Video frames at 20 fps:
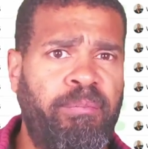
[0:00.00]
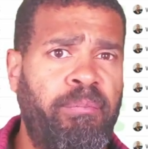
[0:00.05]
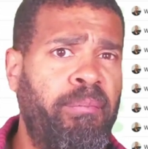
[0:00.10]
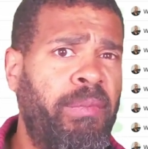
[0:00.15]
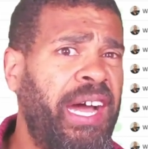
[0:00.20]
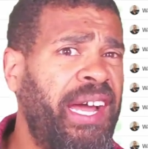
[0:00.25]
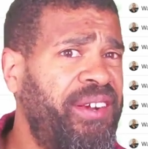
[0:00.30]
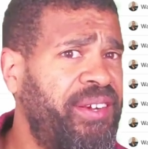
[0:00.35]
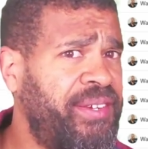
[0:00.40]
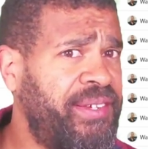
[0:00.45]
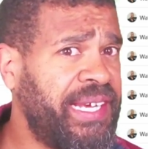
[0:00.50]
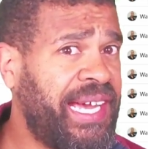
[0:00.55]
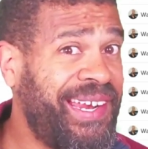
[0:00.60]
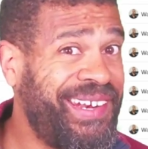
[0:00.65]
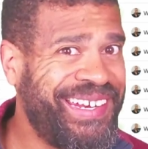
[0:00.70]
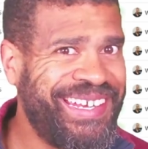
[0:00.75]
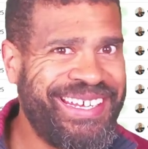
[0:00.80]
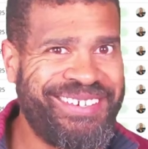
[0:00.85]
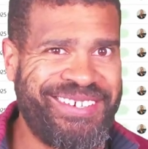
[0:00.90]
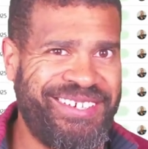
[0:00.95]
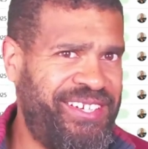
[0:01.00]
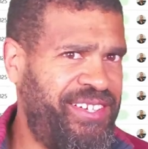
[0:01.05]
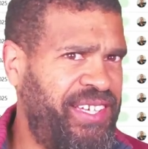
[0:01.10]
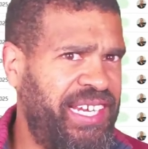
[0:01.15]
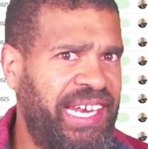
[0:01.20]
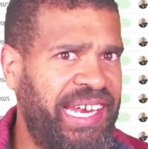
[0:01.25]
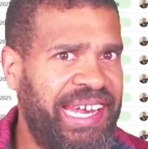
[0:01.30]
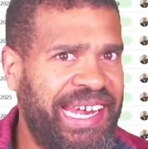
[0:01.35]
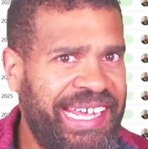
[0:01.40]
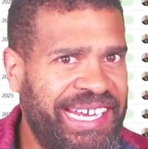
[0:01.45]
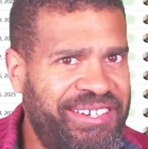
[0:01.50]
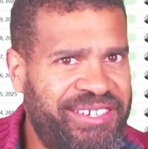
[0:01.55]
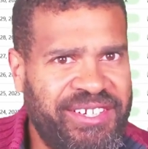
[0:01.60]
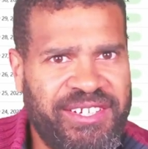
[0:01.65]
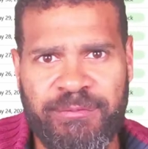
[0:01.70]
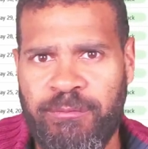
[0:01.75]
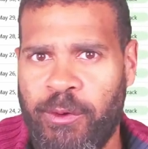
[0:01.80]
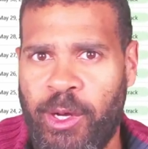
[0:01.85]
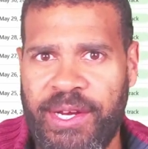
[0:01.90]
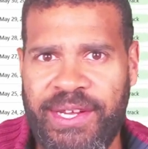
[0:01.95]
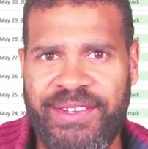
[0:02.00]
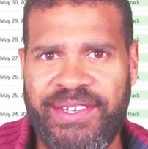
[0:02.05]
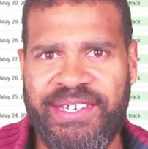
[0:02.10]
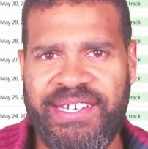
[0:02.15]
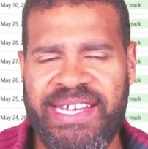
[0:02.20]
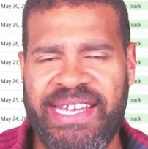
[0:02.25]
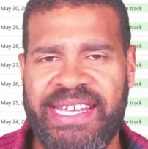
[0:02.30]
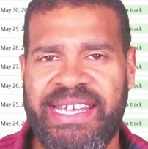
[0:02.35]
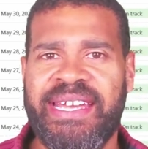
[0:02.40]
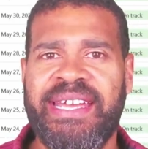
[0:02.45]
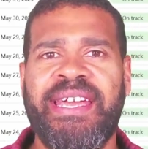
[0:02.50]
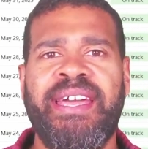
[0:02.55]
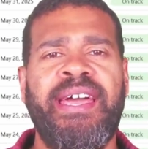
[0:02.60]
my understanding is it's the latest one in the day.